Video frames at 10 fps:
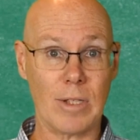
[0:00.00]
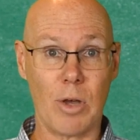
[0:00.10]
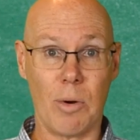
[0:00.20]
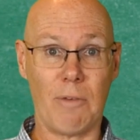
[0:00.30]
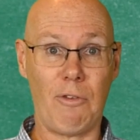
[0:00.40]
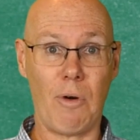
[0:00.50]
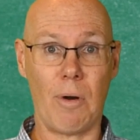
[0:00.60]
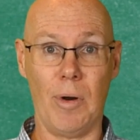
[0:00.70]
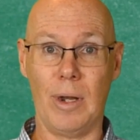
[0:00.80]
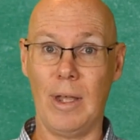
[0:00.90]
going
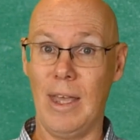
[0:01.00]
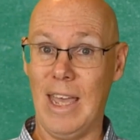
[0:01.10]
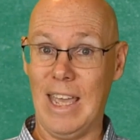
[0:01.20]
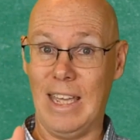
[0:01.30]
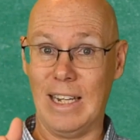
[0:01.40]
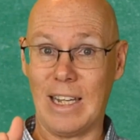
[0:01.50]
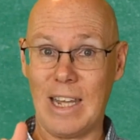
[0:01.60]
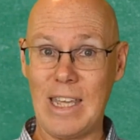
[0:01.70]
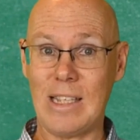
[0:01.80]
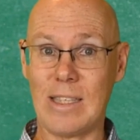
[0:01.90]
forward. It
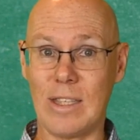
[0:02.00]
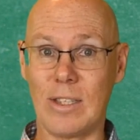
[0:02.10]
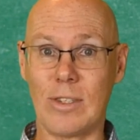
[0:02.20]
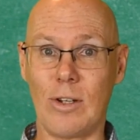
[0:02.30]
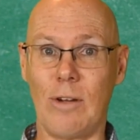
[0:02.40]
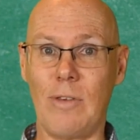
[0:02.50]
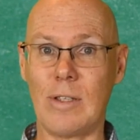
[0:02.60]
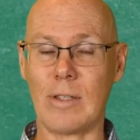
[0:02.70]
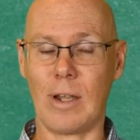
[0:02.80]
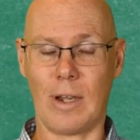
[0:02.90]
links the
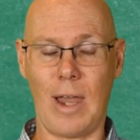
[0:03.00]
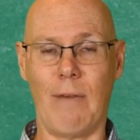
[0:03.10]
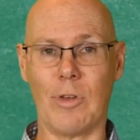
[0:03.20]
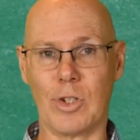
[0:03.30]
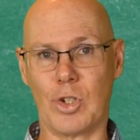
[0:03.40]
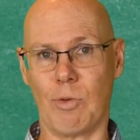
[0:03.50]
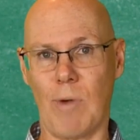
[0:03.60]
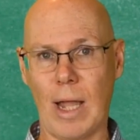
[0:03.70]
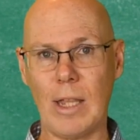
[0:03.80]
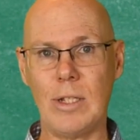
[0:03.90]
service levels
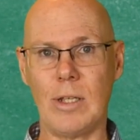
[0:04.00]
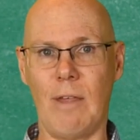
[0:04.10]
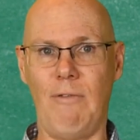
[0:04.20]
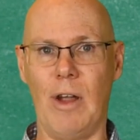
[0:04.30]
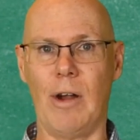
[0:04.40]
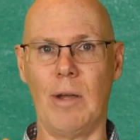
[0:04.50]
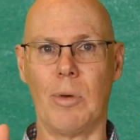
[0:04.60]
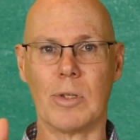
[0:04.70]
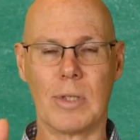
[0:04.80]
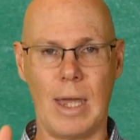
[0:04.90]
directly to the
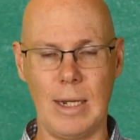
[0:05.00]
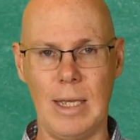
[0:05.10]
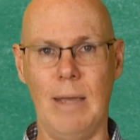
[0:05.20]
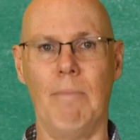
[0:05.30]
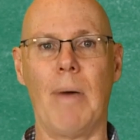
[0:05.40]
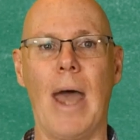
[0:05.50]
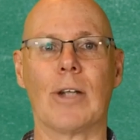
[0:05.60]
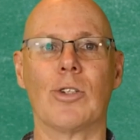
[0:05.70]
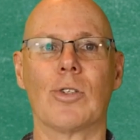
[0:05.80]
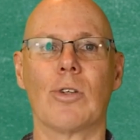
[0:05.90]
variables that
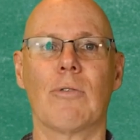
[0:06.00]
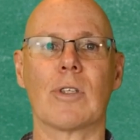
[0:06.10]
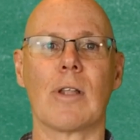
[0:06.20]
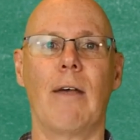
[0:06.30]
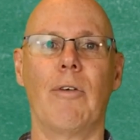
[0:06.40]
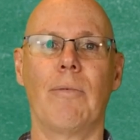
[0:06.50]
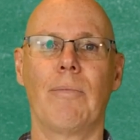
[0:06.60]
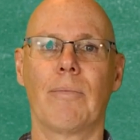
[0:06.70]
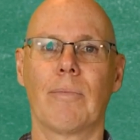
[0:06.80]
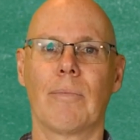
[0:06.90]
impact your service level.
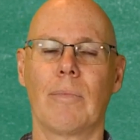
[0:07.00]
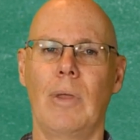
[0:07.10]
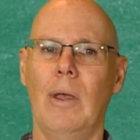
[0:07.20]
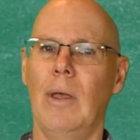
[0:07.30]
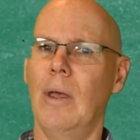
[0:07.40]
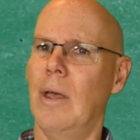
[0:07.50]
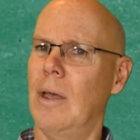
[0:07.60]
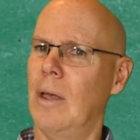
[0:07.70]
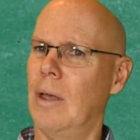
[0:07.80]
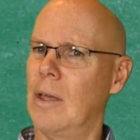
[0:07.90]

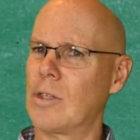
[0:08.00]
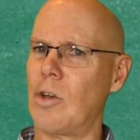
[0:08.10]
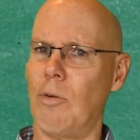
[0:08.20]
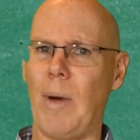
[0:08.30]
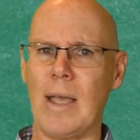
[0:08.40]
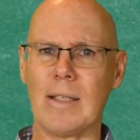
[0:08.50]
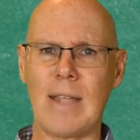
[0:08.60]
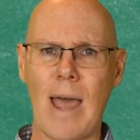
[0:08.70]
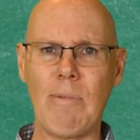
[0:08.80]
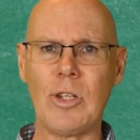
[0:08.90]
So, by
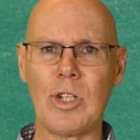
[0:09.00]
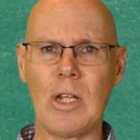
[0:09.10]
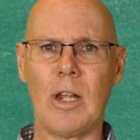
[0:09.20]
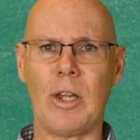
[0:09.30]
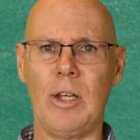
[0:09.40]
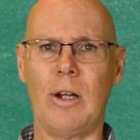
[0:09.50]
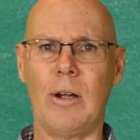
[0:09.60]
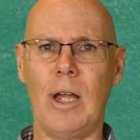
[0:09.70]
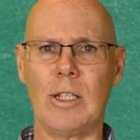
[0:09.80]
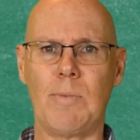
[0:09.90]
establishing
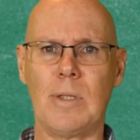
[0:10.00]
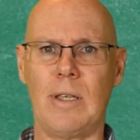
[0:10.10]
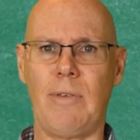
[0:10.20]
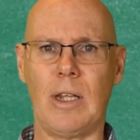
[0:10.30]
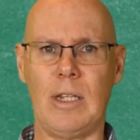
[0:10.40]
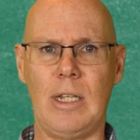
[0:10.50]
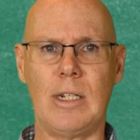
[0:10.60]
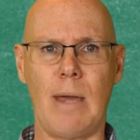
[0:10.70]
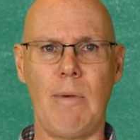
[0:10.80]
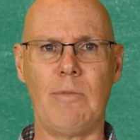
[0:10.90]
clear and specific lead
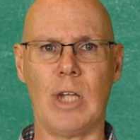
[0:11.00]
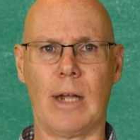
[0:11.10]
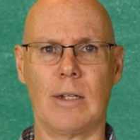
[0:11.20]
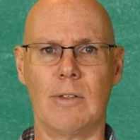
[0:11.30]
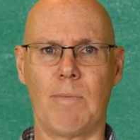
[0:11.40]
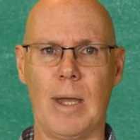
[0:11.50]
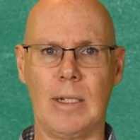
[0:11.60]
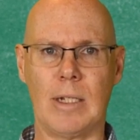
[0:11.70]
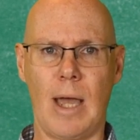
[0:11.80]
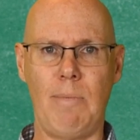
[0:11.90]
time objectives by
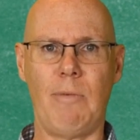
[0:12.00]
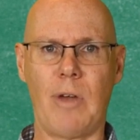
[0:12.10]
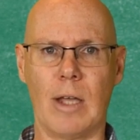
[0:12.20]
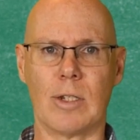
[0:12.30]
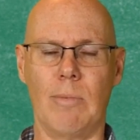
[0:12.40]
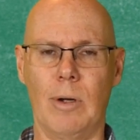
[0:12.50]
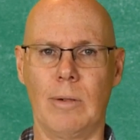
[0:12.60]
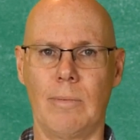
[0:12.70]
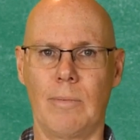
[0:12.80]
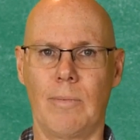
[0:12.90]
type of customer